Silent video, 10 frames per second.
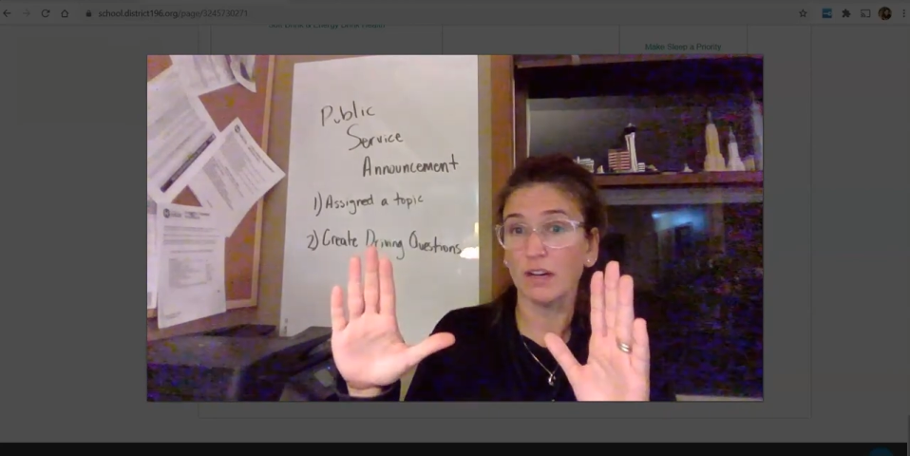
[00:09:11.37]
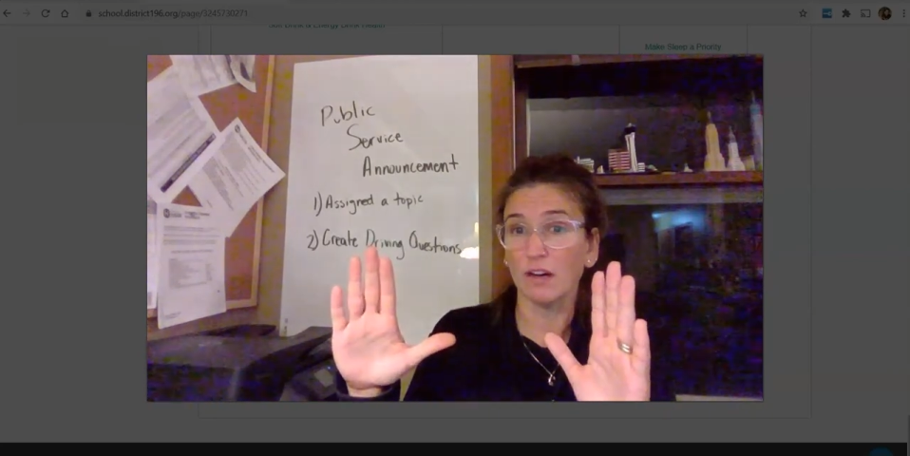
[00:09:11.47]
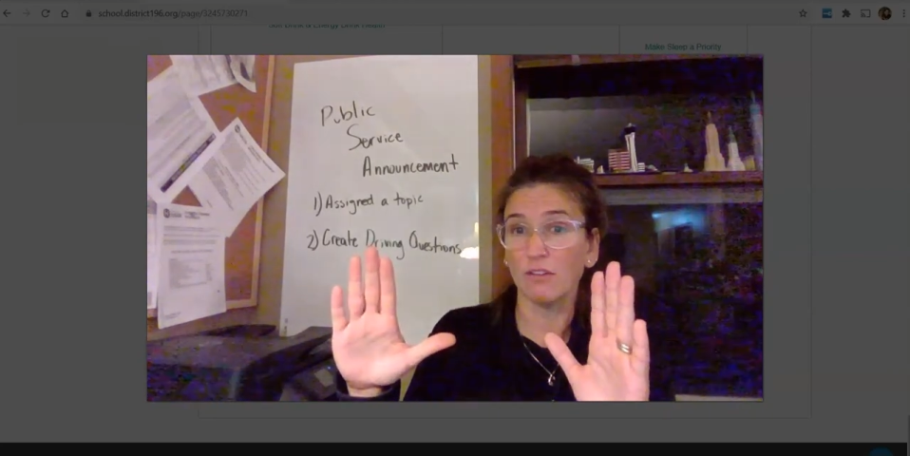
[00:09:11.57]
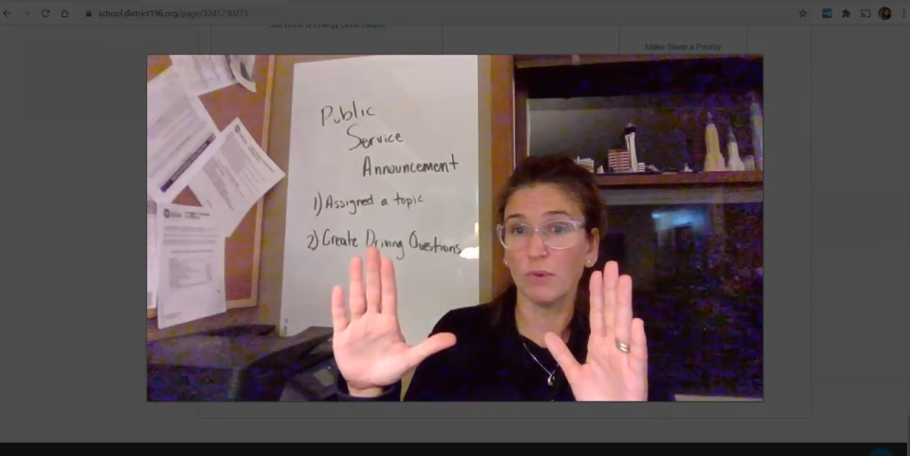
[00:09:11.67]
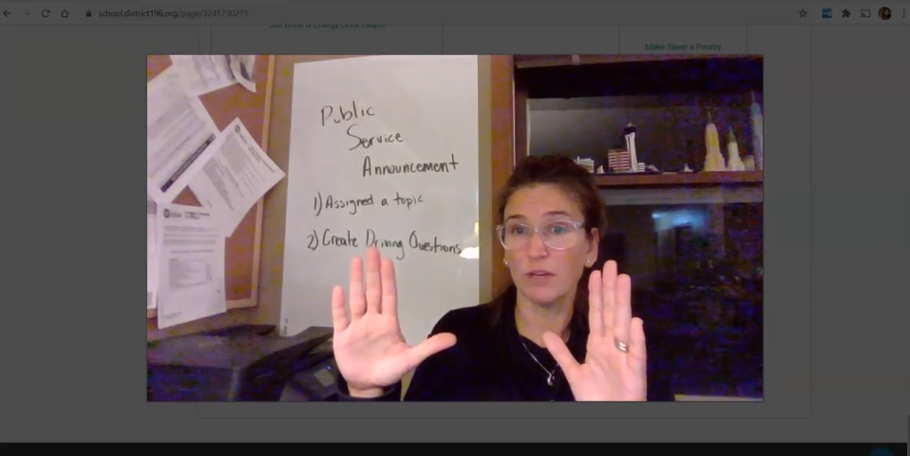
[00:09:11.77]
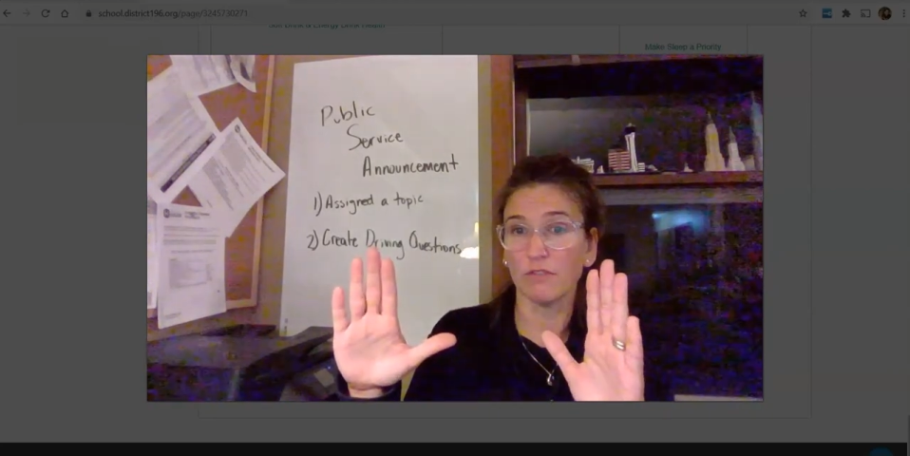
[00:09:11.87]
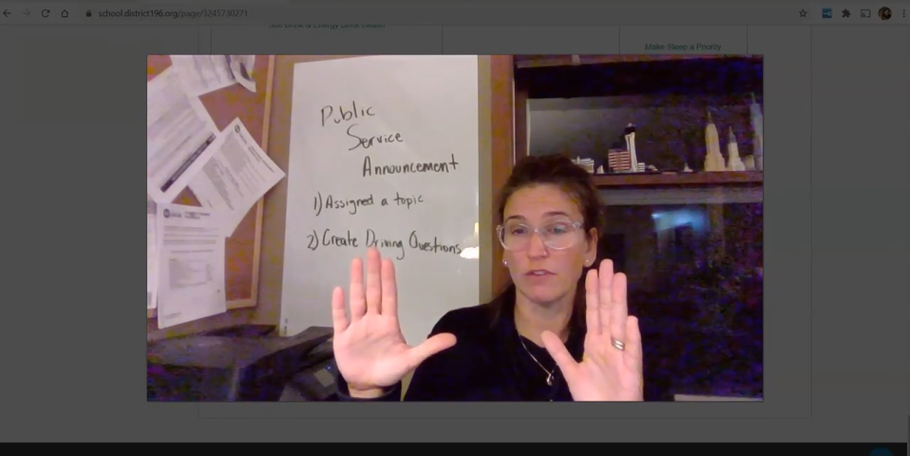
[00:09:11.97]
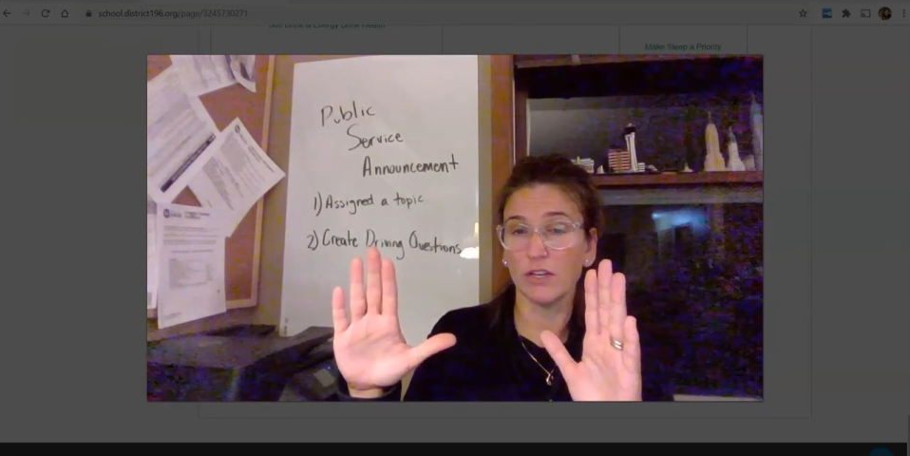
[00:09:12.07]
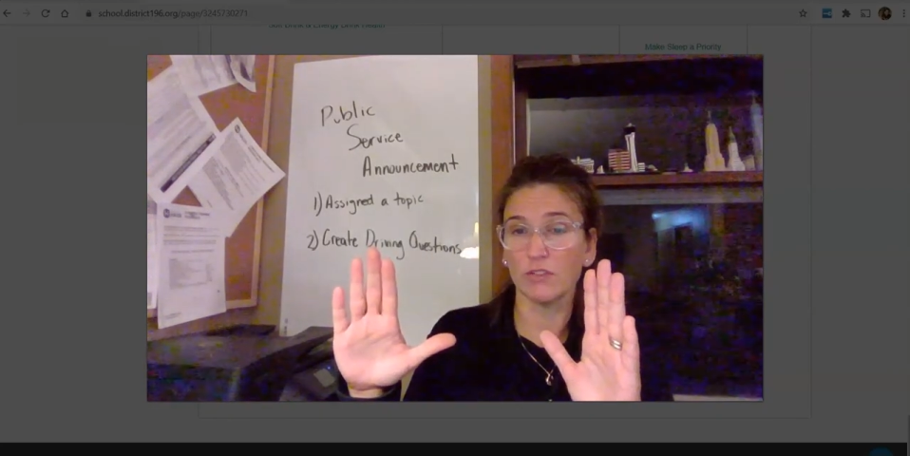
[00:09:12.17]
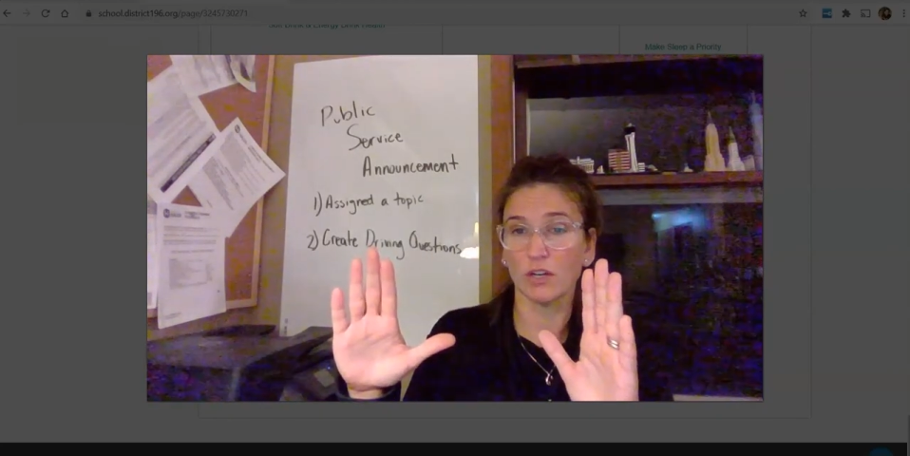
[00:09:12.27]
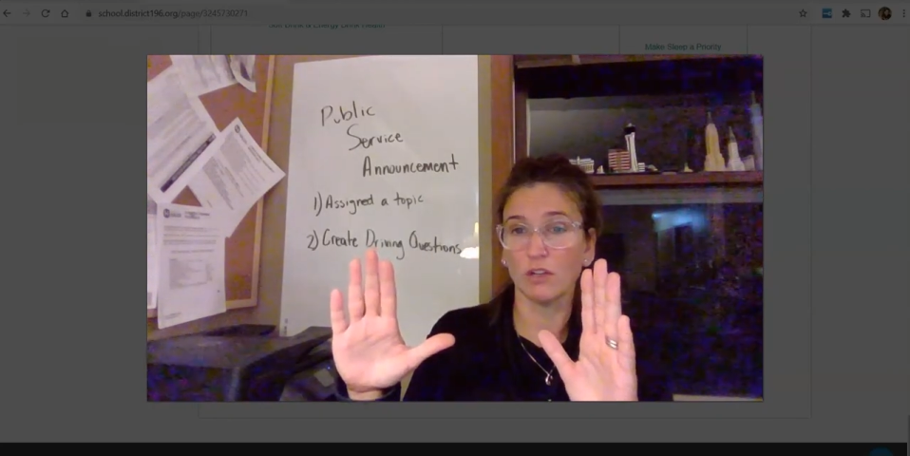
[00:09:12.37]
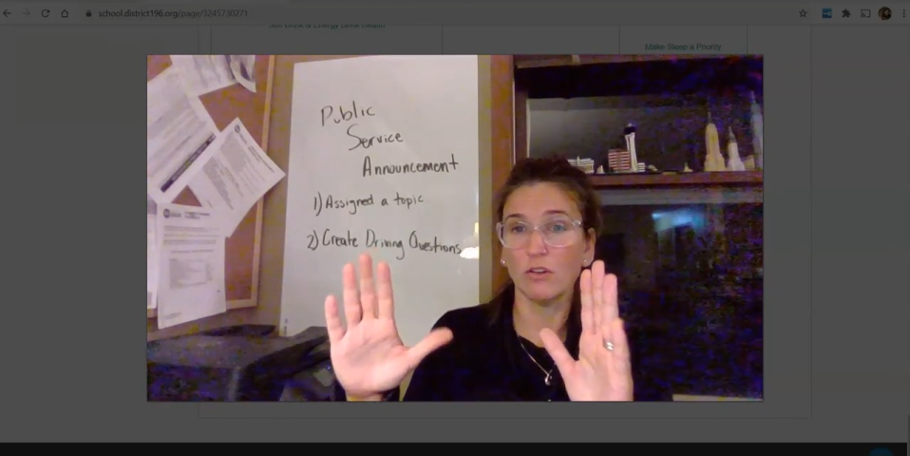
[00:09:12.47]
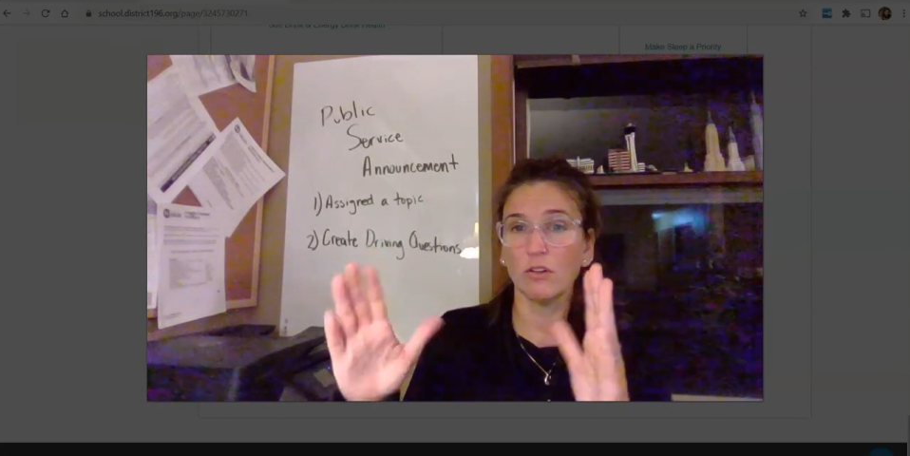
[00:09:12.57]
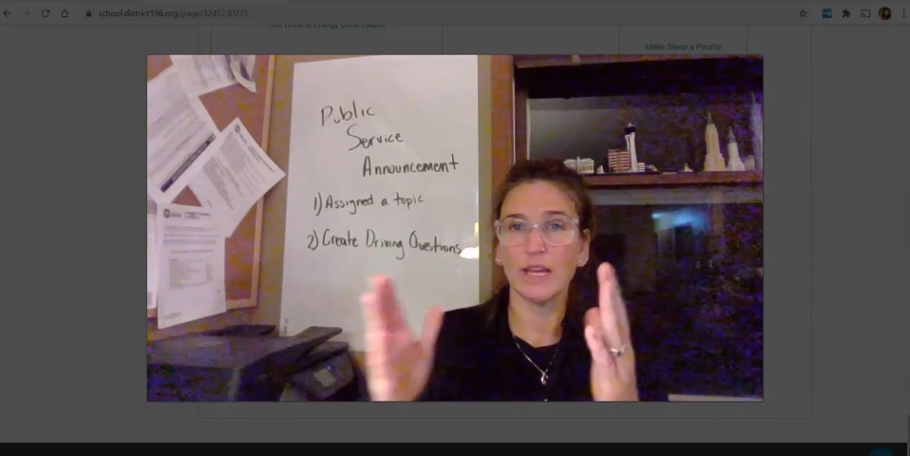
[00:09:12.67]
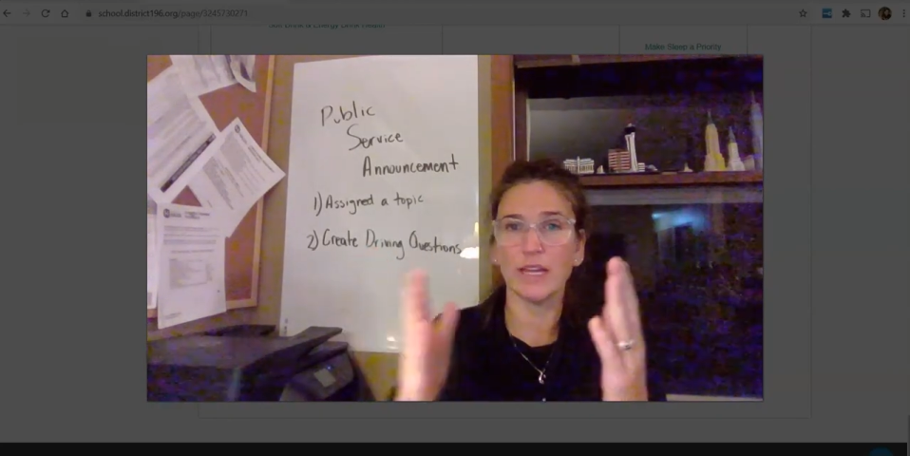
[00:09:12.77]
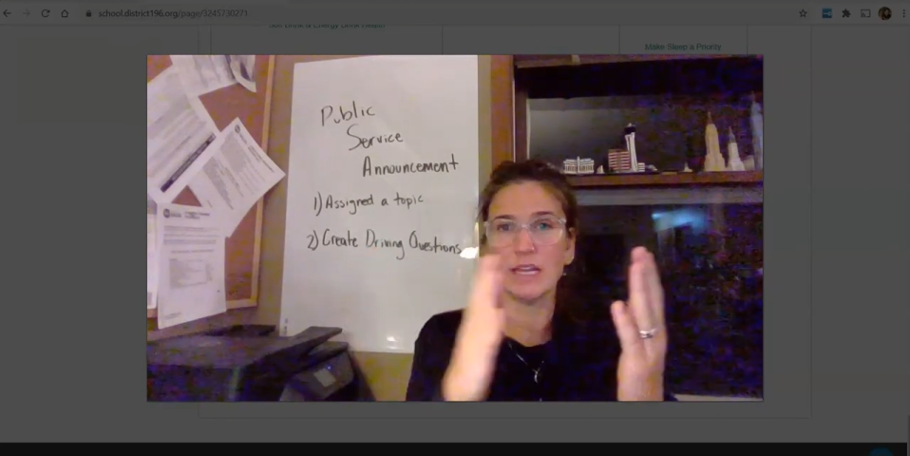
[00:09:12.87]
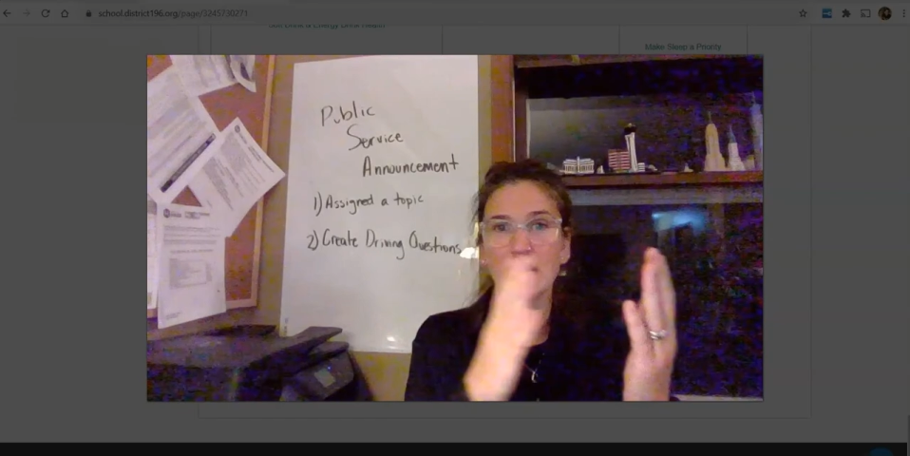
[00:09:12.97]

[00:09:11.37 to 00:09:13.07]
of what your video is going to look like